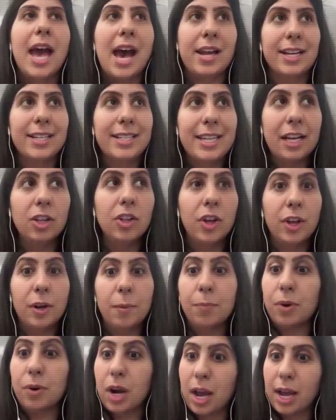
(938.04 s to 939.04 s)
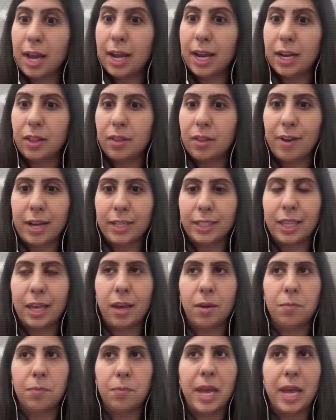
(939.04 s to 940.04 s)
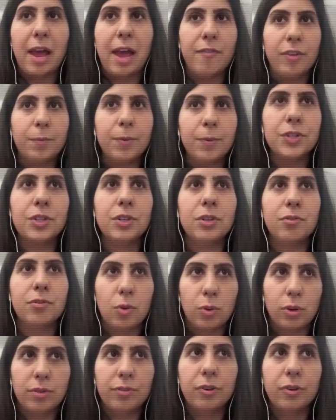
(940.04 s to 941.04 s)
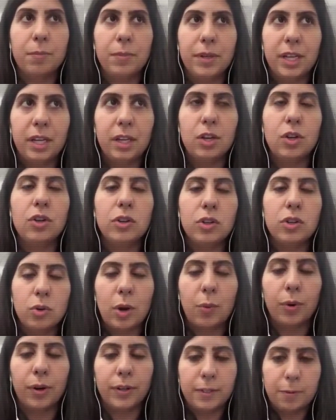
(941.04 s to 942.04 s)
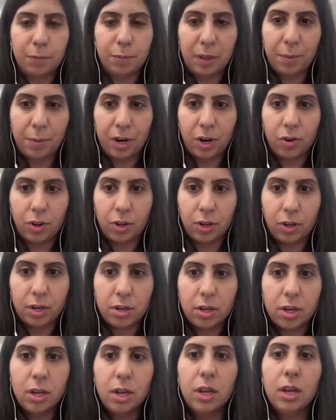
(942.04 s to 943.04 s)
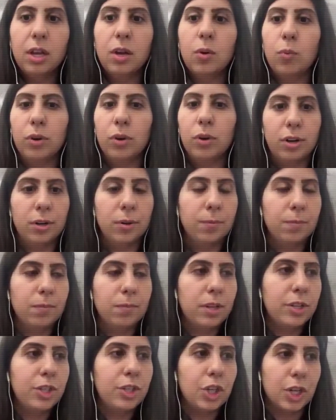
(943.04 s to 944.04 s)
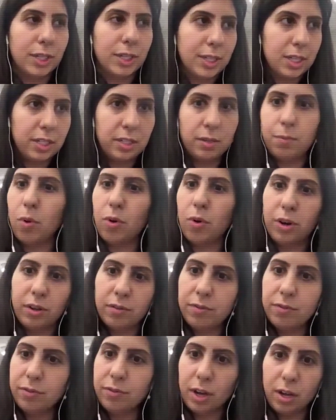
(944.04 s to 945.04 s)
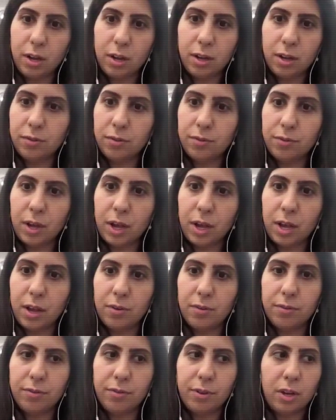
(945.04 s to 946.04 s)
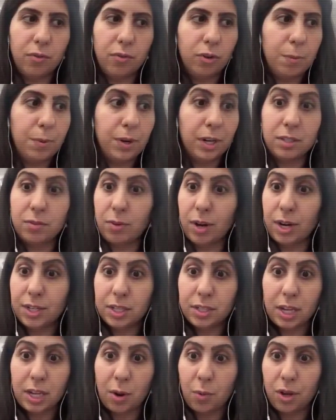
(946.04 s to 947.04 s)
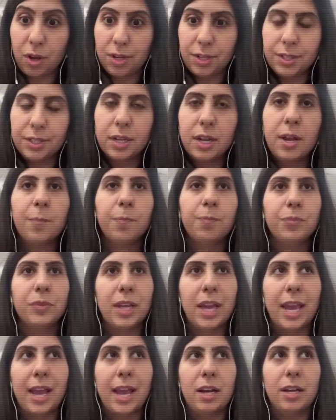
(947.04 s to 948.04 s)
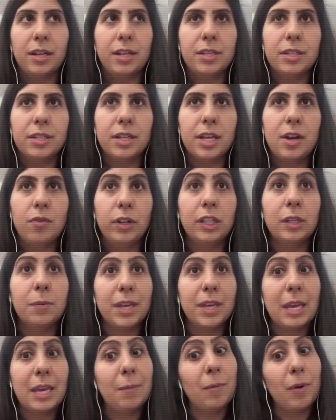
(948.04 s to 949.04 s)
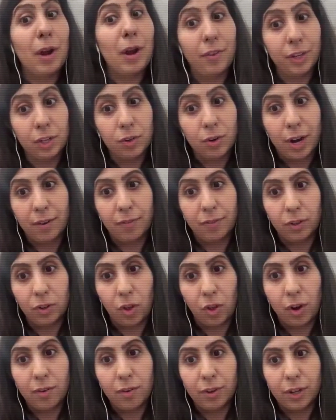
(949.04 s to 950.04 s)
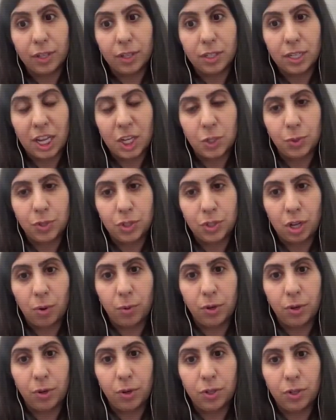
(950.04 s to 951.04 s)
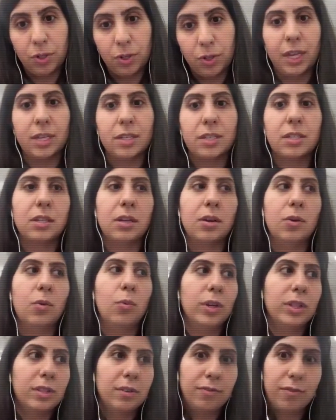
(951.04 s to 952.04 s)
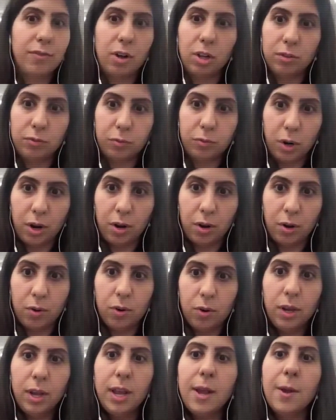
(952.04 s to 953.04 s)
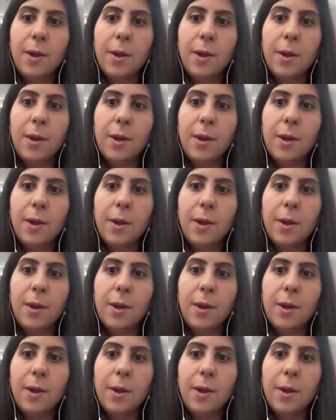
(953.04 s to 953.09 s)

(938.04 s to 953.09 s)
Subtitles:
And I take a lot of pride in the fact that every person who voted for me knew I worked at Planned Parenthood, were just as supportive of reproductive rights as I was. And it really became a rallying cry for a lot of us as we saw what took place with the fall of Roe.